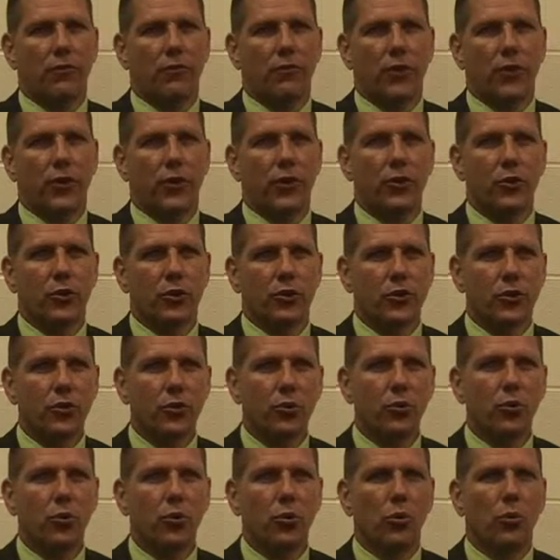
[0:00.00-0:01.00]
very good
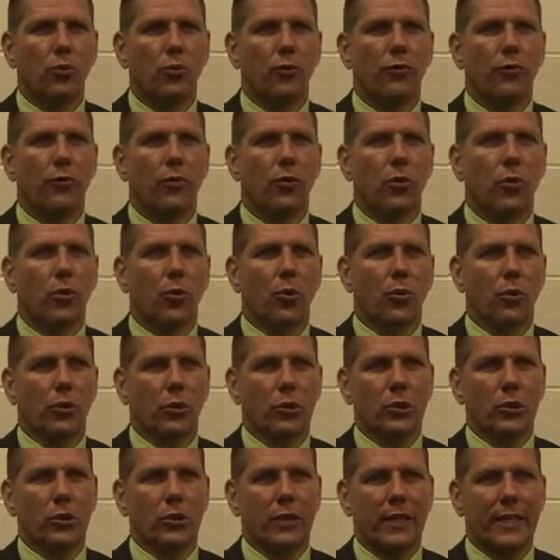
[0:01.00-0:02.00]
tool for
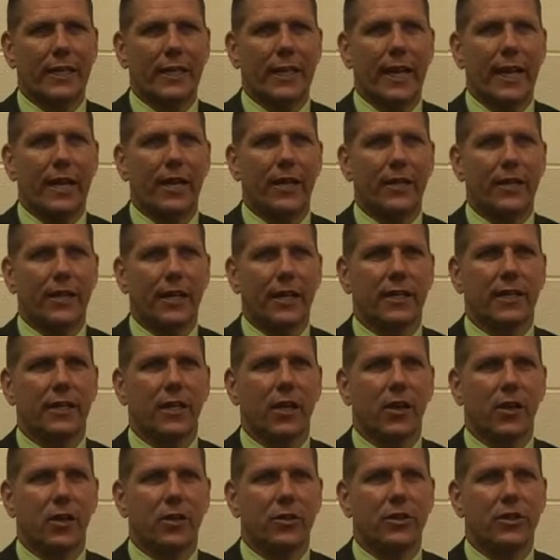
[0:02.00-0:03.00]
looking at
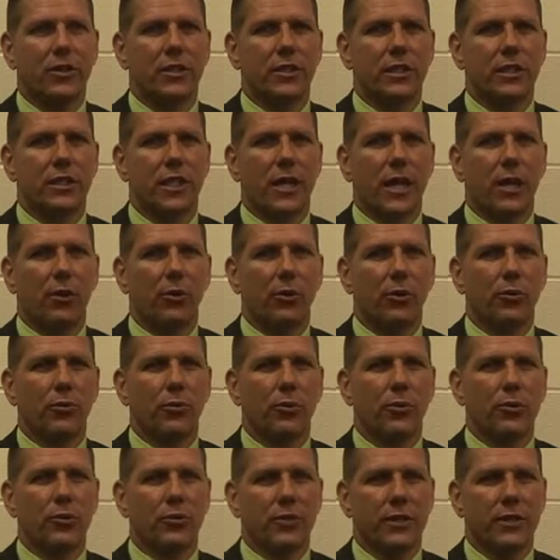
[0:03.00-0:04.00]
technology and how we
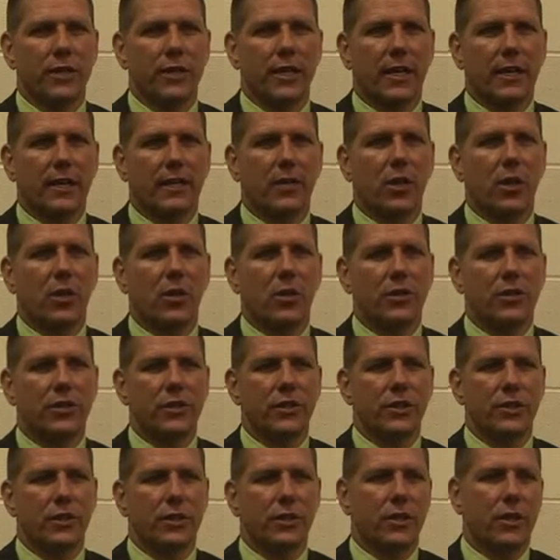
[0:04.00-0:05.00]
were using
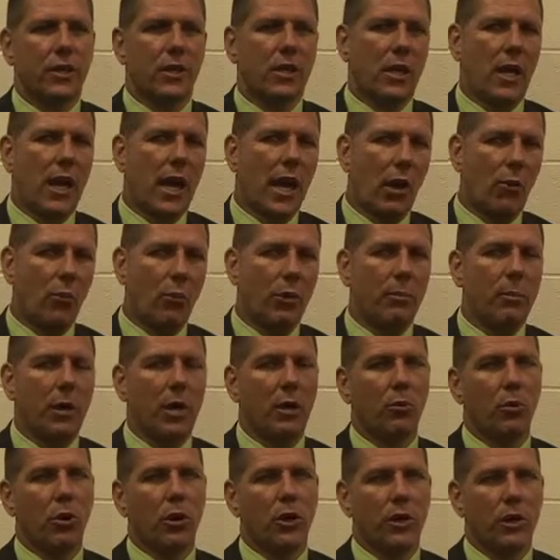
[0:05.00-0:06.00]
technology and how we
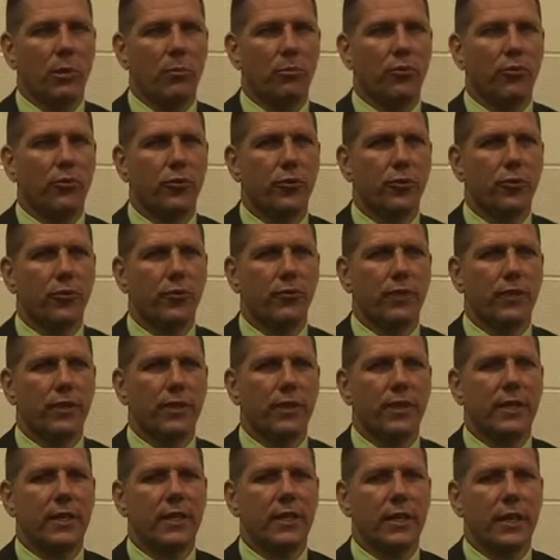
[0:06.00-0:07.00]
might want to improve
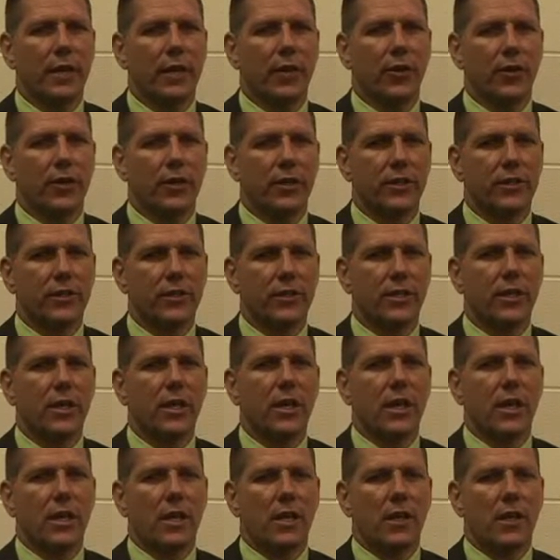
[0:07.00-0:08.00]
in areas
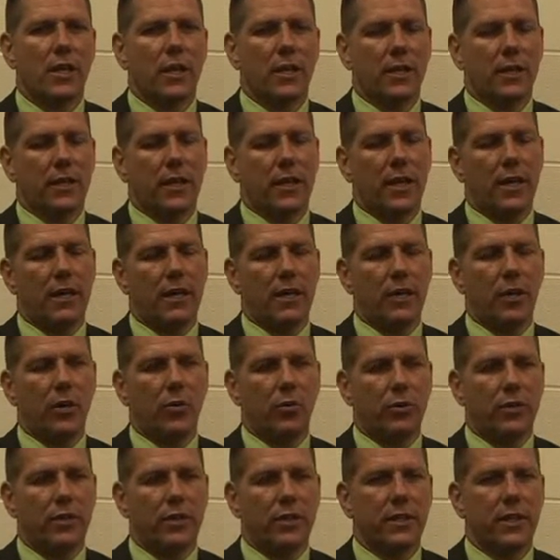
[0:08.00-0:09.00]
that
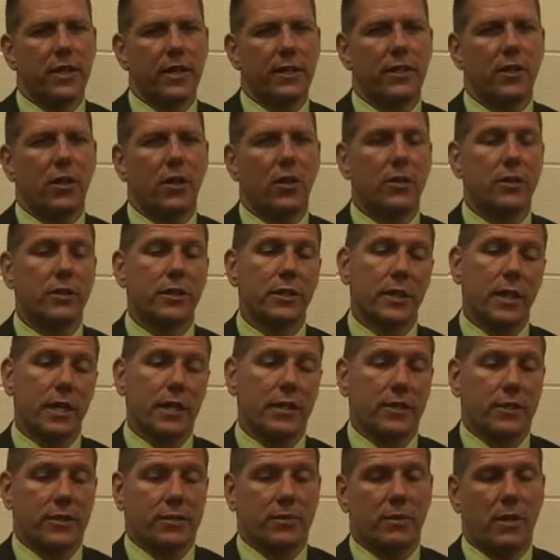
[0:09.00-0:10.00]
dealt with the technology, and
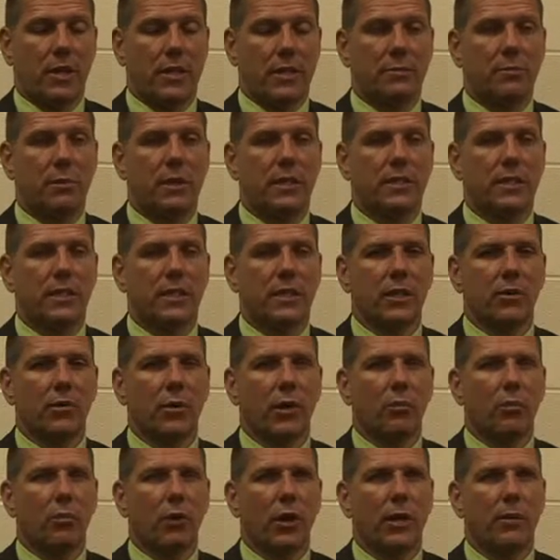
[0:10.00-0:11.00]
that's basically
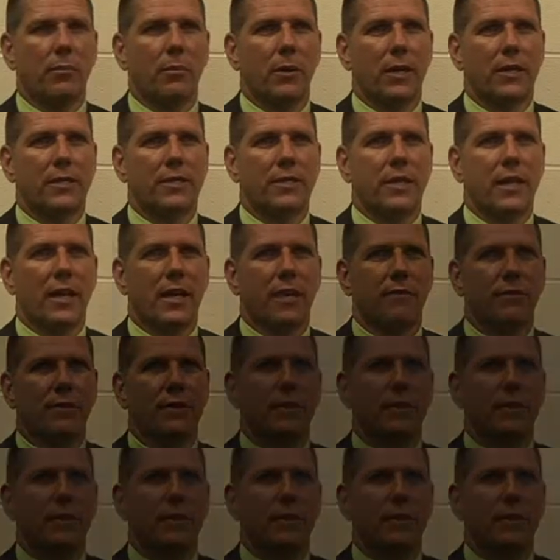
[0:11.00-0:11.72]
what BrightBytes gave